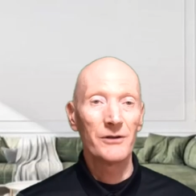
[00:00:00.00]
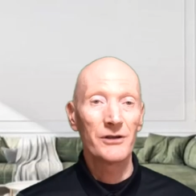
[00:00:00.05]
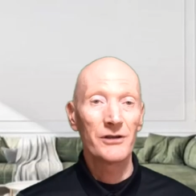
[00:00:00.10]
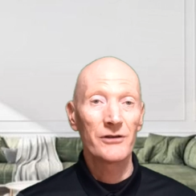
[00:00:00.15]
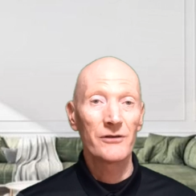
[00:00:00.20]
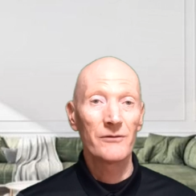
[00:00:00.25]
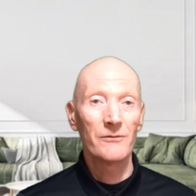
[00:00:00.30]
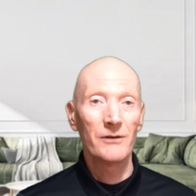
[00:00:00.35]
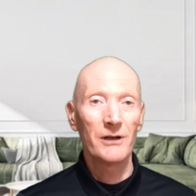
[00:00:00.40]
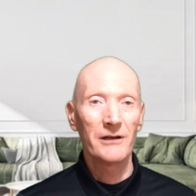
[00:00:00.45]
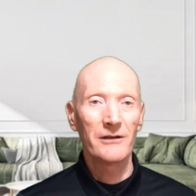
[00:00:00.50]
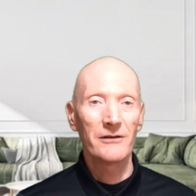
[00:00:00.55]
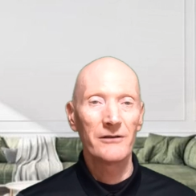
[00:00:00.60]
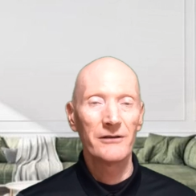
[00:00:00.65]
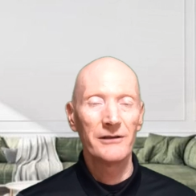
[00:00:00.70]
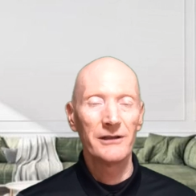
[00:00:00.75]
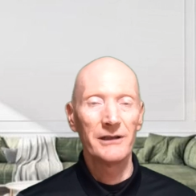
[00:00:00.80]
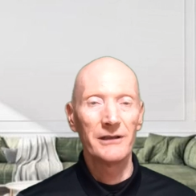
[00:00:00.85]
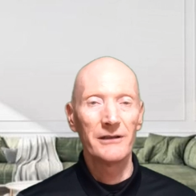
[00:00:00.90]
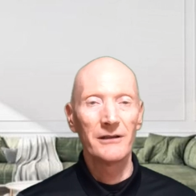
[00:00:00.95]
which is a really
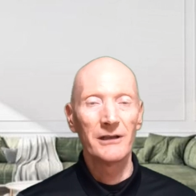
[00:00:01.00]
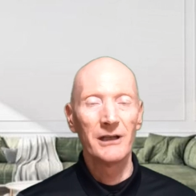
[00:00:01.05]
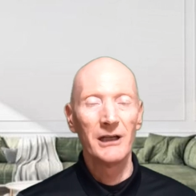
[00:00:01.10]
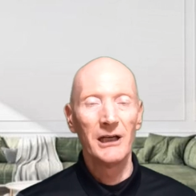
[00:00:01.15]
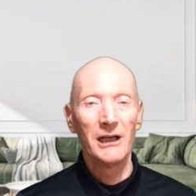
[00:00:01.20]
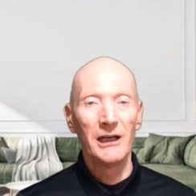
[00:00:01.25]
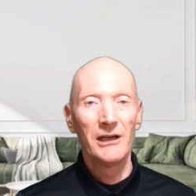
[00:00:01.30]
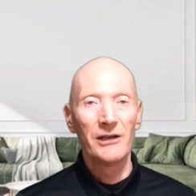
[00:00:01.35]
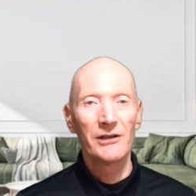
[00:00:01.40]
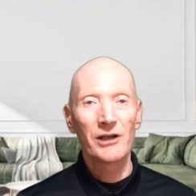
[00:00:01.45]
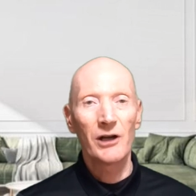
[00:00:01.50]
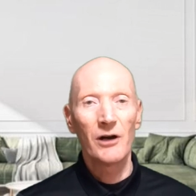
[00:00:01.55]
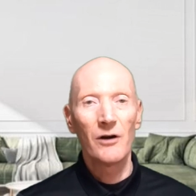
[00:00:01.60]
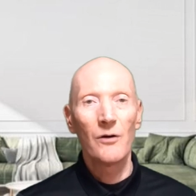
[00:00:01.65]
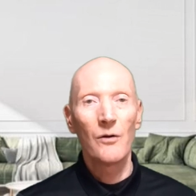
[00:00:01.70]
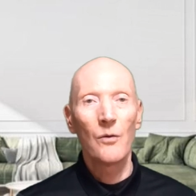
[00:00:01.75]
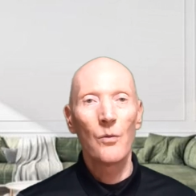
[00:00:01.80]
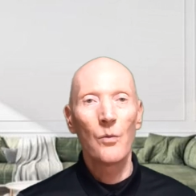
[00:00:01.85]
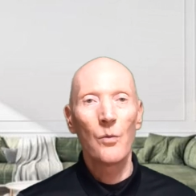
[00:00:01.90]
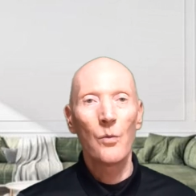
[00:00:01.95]
good deal.
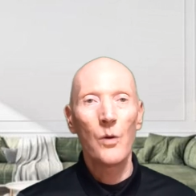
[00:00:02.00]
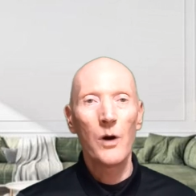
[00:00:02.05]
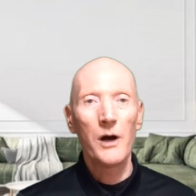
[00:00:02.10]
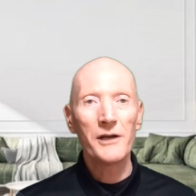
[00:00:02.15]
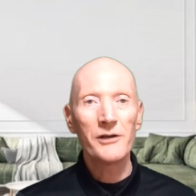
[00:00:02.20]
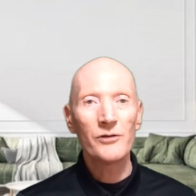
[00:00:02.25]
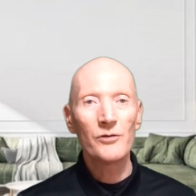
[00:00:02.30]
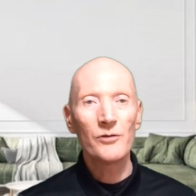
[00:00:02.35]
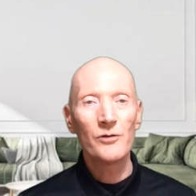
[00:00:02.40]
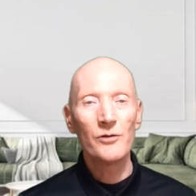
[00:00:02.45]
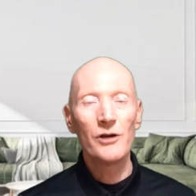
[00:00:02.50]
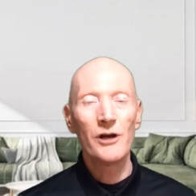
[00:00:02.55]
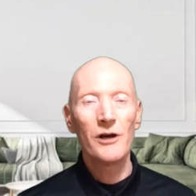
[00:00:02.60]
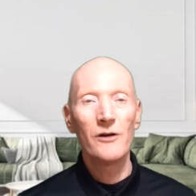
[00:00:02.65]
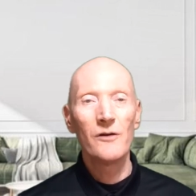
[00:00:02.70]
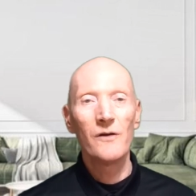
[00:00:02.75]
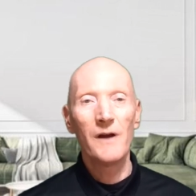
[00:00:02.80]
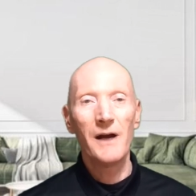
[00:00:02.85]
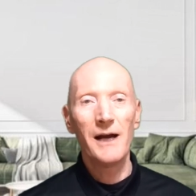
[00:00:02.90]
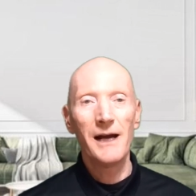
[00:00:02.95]
So once you
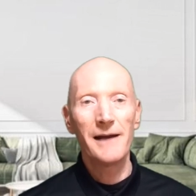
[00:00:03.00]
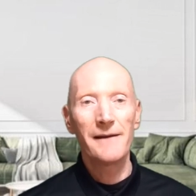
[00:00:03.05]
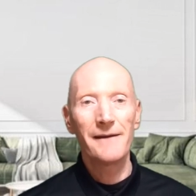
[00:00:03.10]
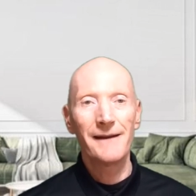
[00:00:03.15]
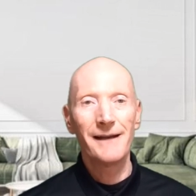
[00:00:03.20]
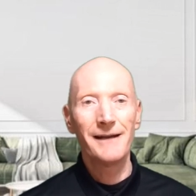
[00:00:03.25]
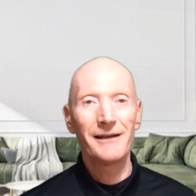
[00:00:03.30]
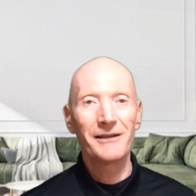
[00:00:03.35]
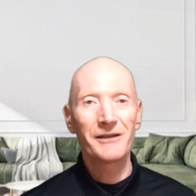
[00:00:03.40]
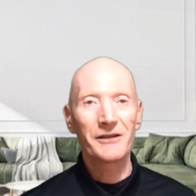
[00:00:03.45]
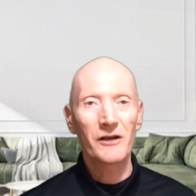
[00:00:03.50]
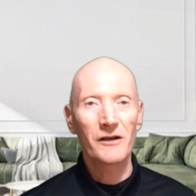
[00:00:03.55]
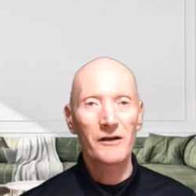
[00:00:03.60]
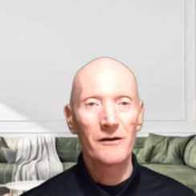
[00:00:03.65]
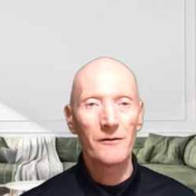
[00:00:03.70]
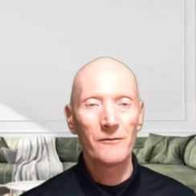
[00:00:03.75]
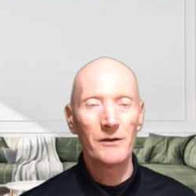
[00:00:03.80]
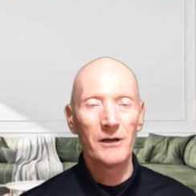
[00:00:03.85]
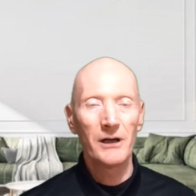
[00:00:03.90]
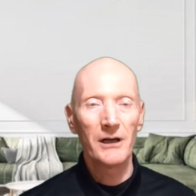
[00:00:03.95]
know that, then it's going
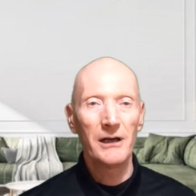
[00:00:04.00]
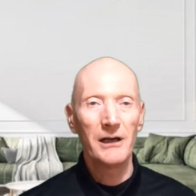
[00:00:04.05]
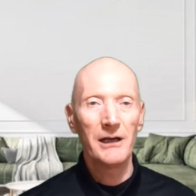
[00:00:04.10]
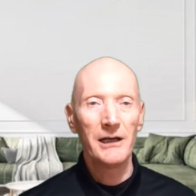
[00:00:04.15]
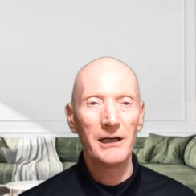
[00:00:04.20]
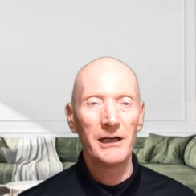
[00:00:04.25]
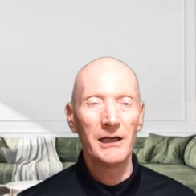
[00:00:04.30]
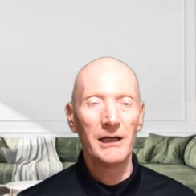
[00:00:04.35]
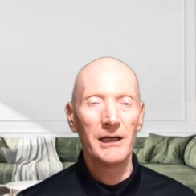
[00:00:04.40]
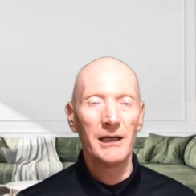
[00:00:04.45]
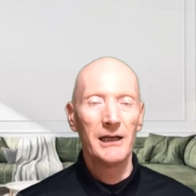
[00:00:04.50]
to really,